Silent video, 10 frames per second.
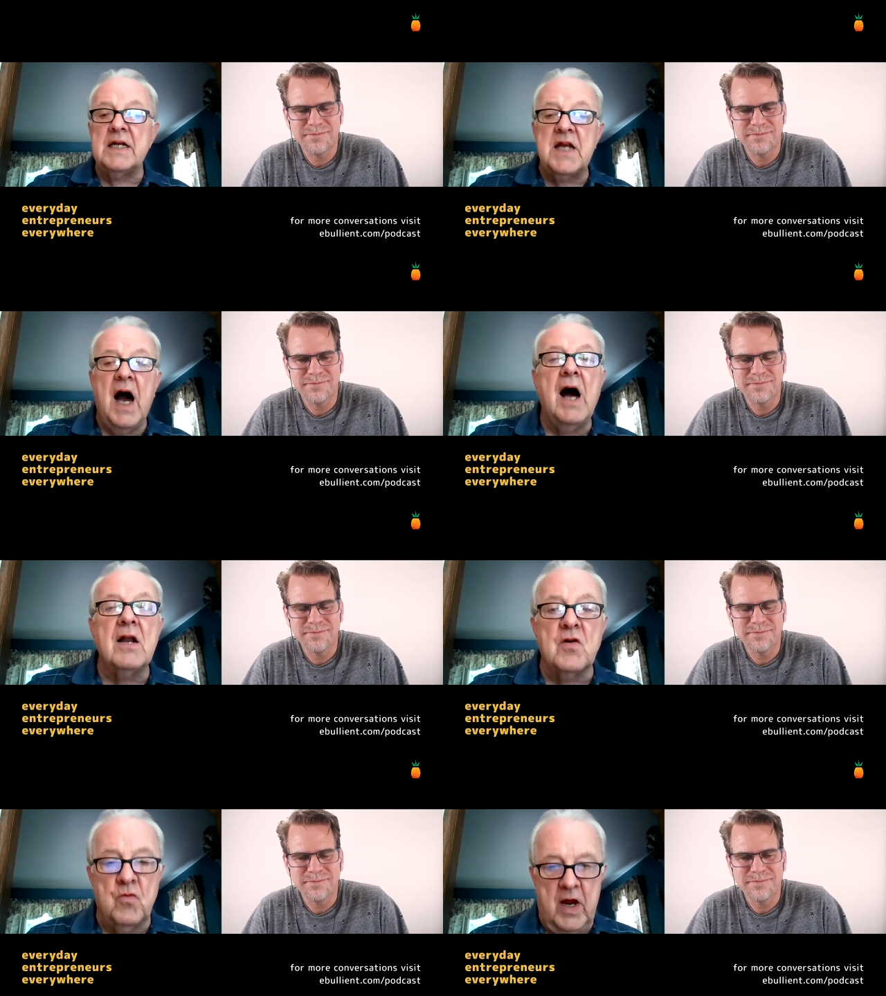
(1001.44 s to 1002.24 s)

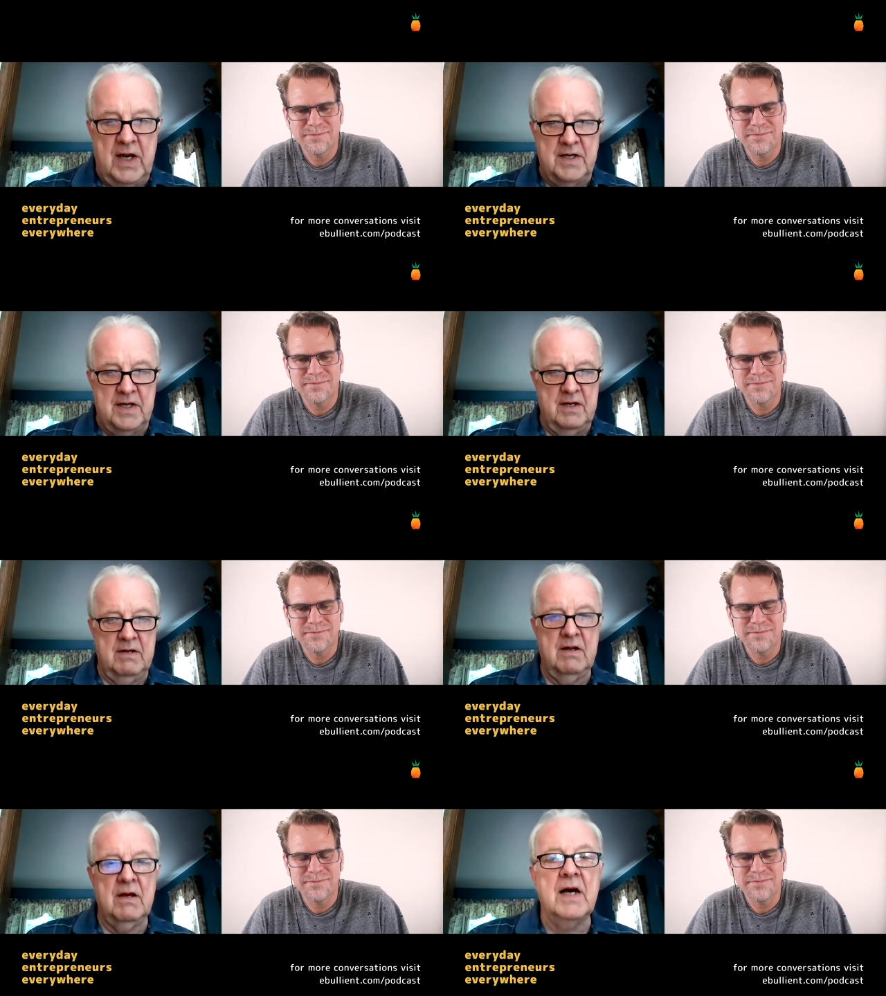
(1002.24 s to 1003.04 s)
Speaker 1: tolerate
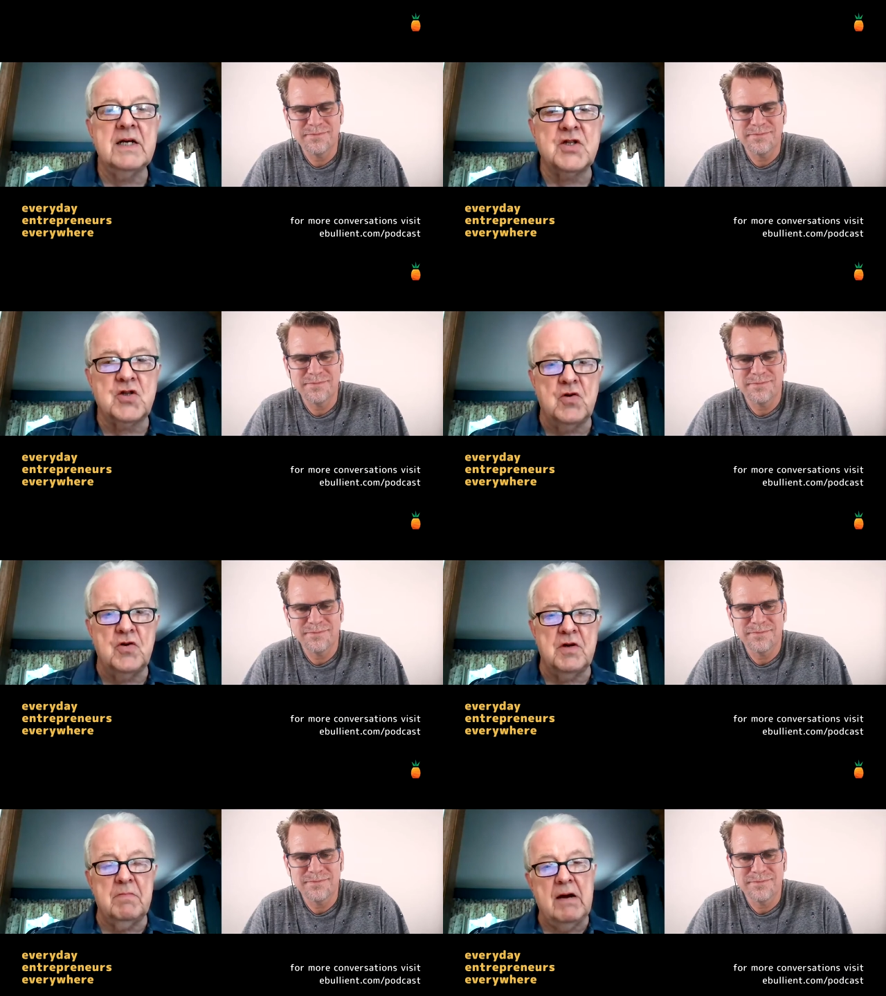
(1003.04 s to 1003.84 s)
a
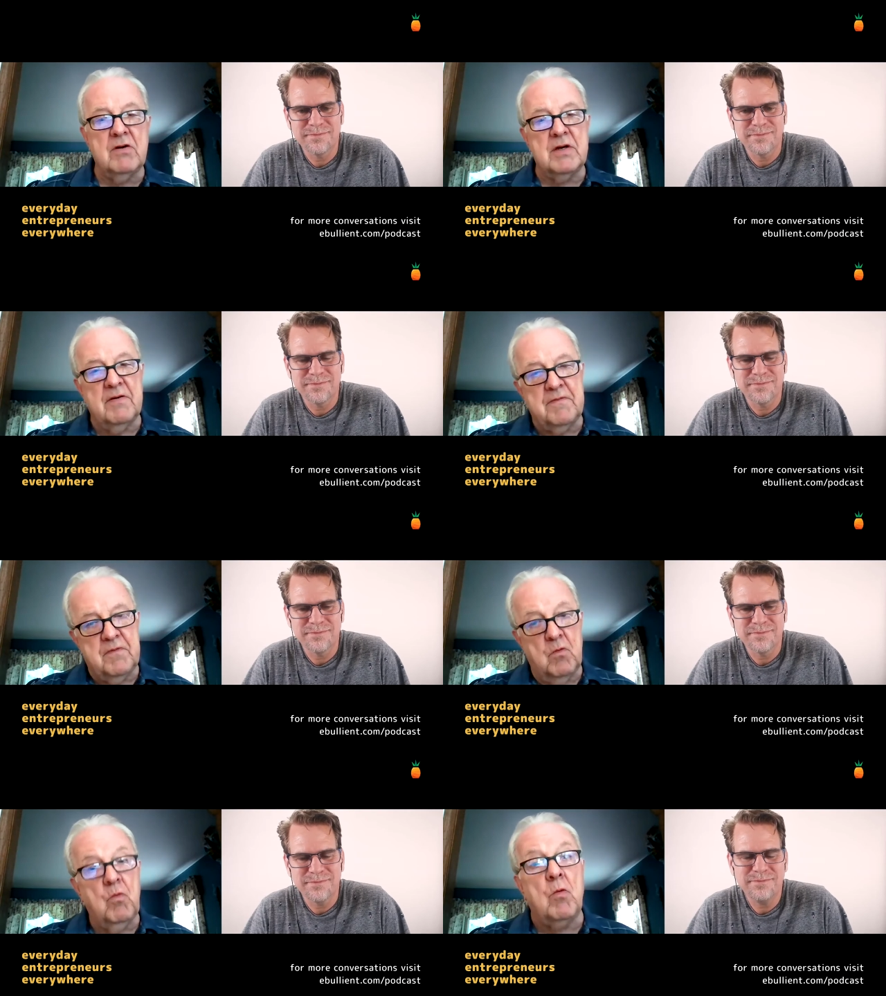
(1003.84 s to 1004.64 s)
certain amount of
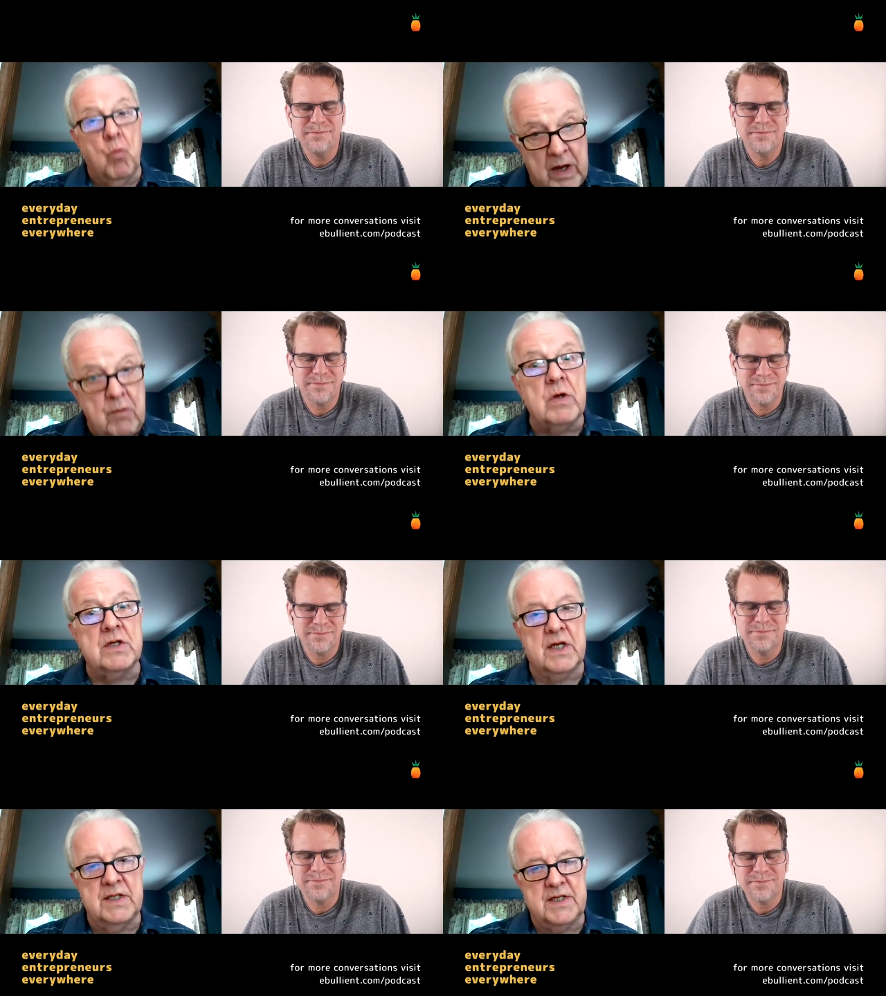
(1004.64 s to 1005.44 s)
what mm. we
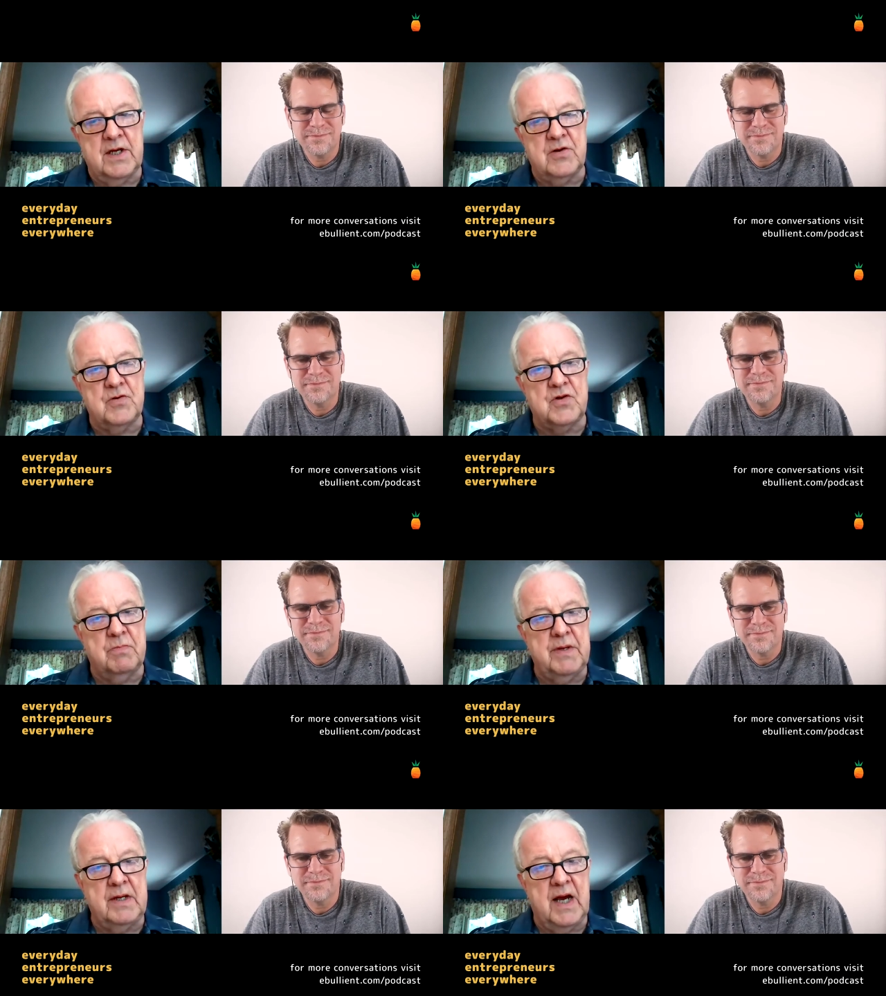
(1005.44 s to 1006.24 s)
would consider to
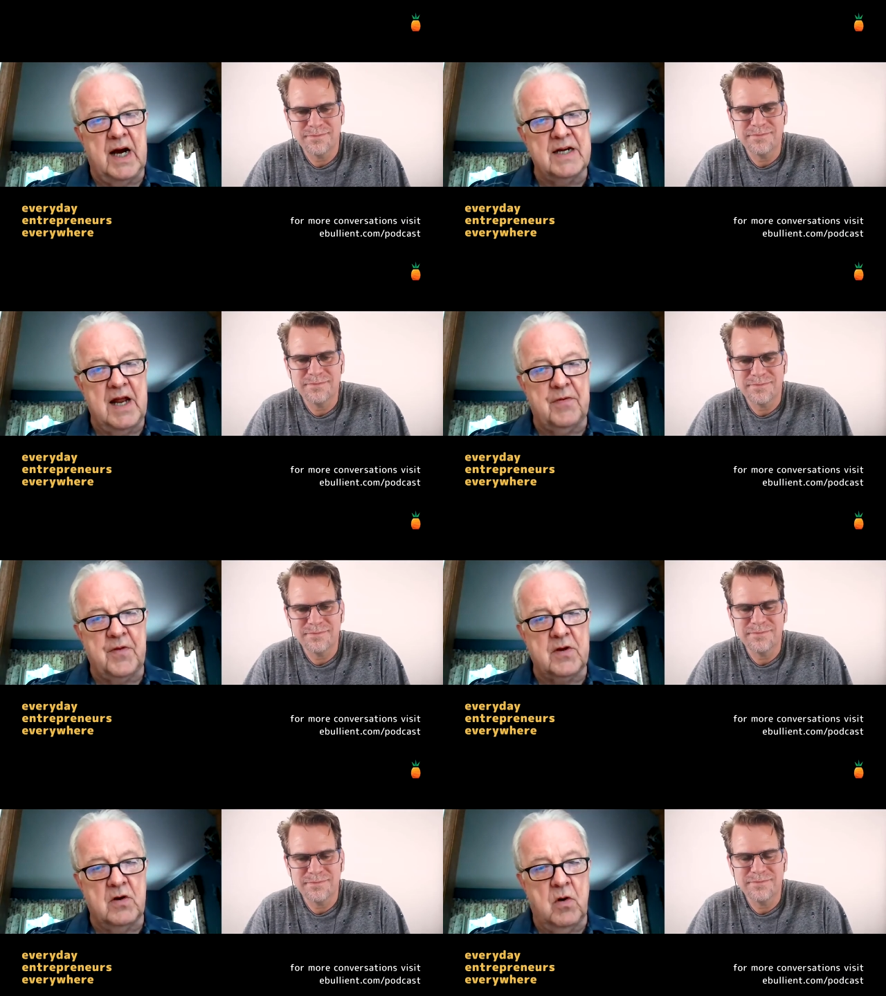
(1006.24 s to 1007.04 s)
be
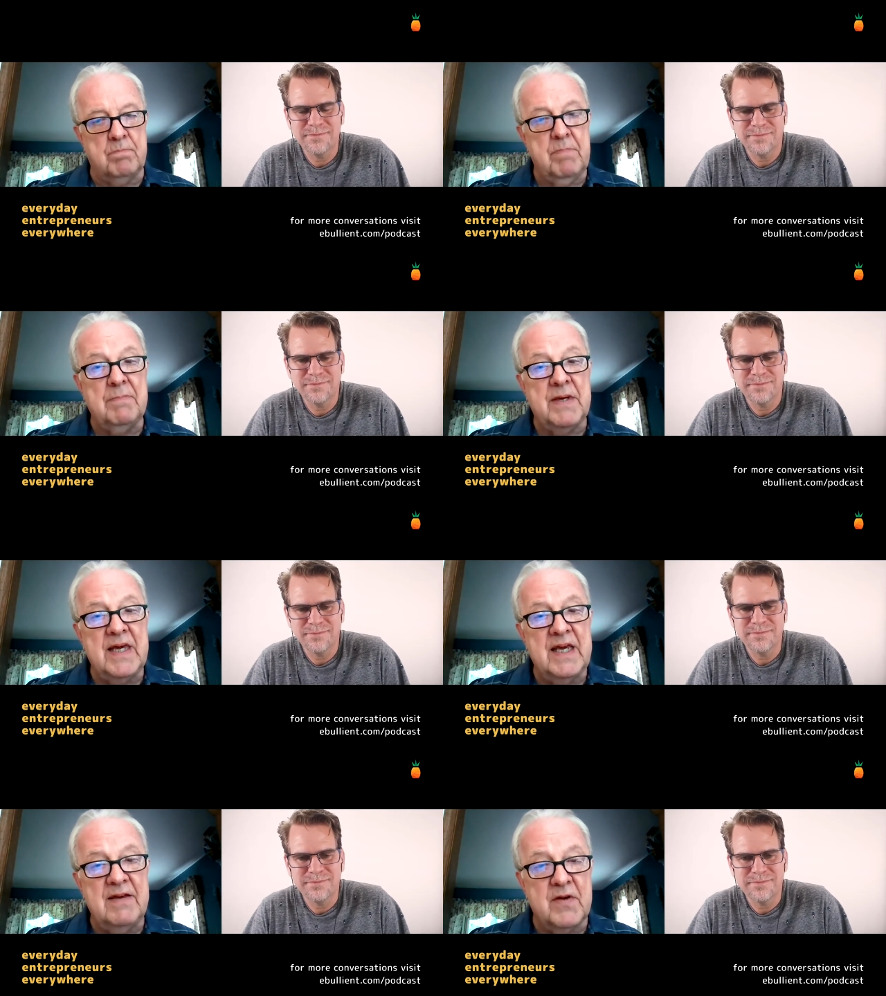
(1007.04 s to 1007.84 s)
unethical, maybe
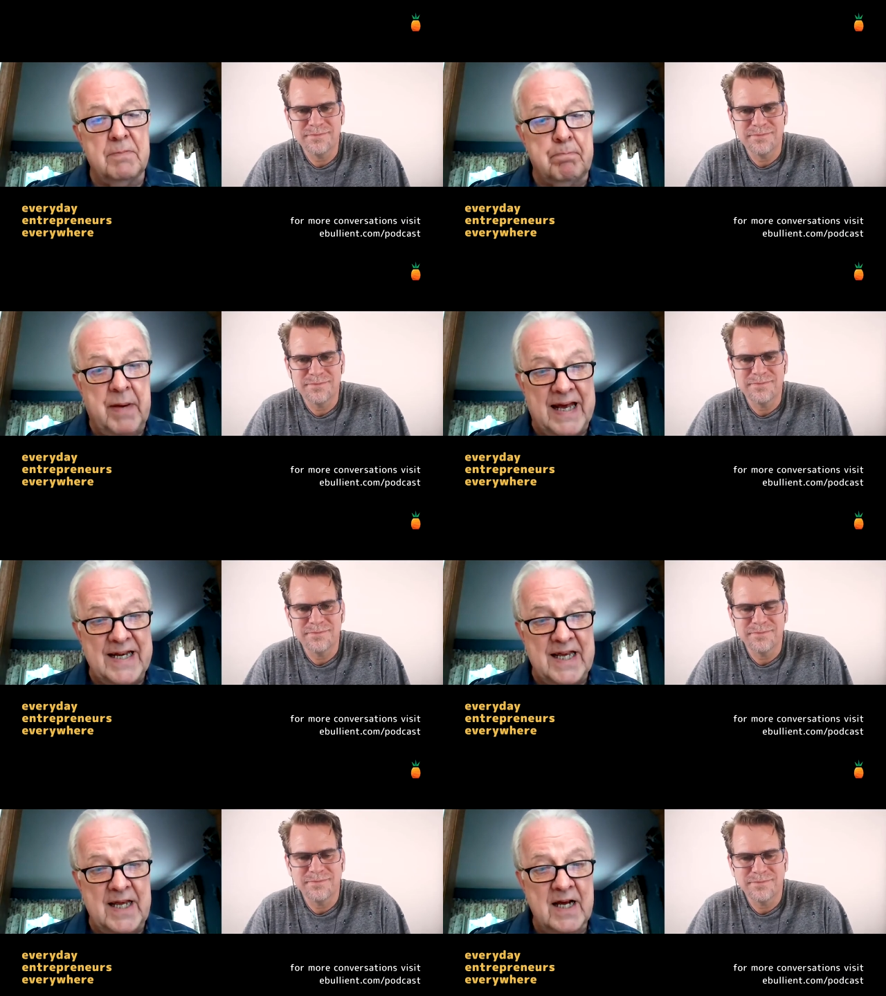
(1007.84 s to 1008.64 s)
even
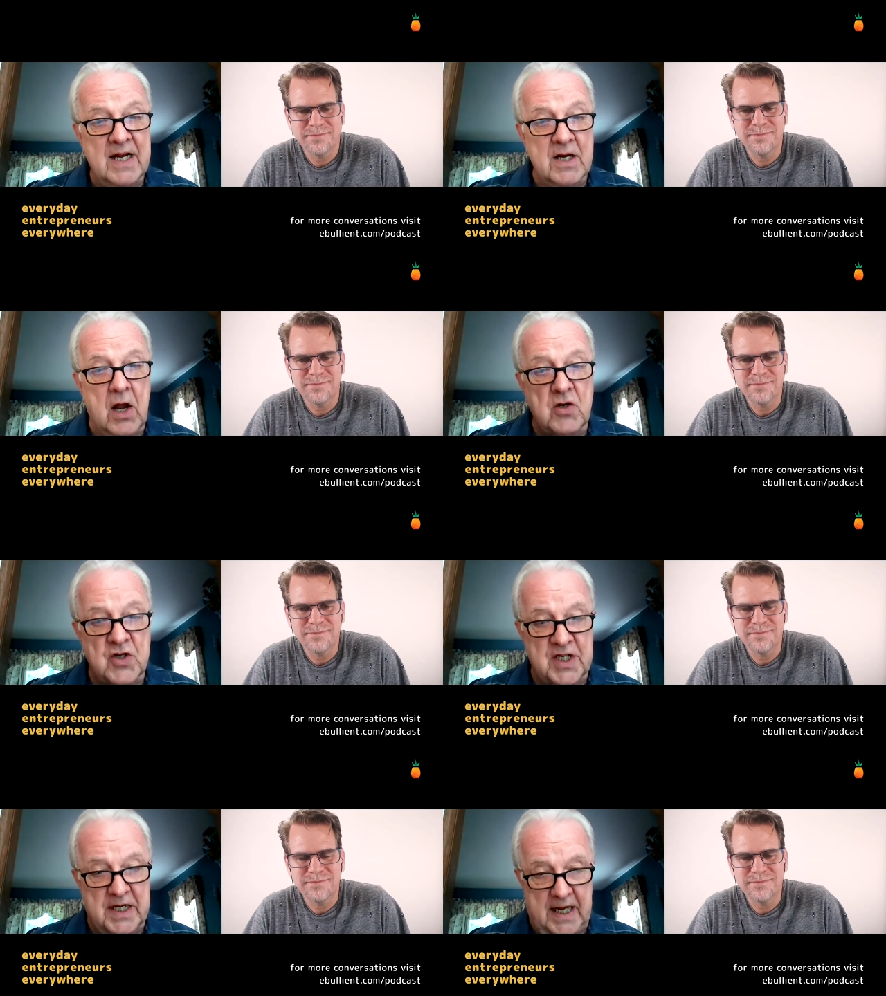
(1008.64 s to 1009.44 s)
petty
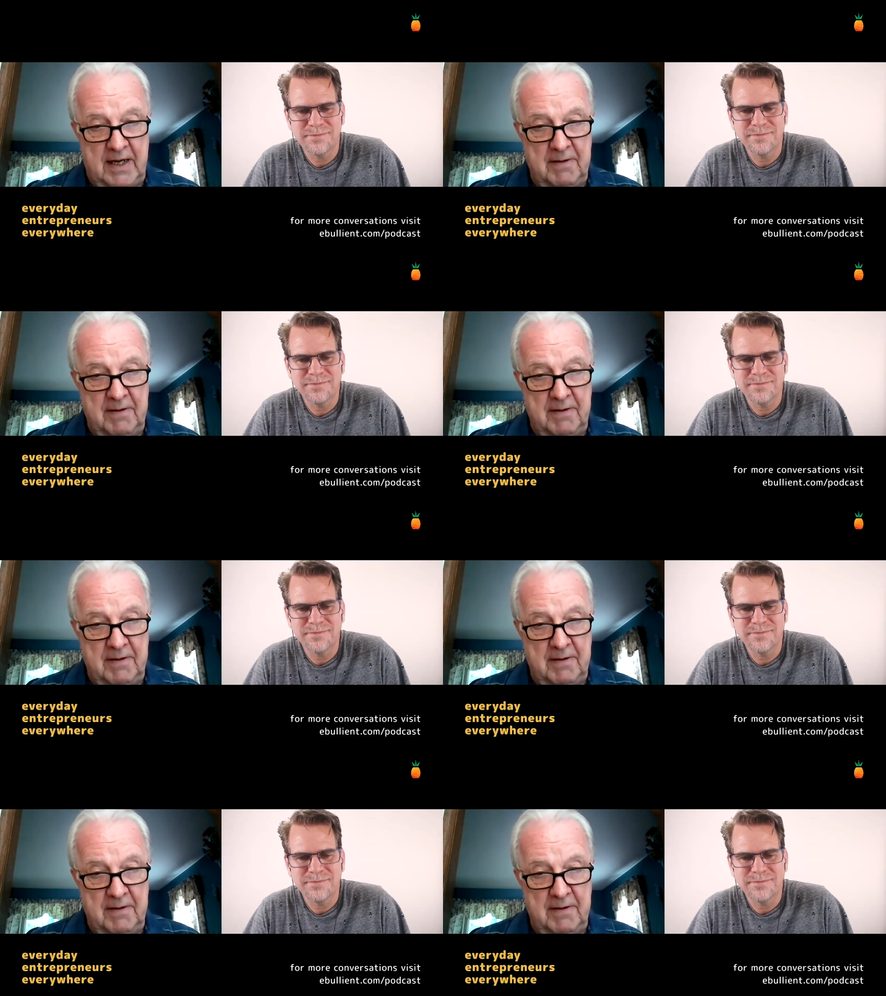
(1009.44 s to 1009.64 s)
larceny.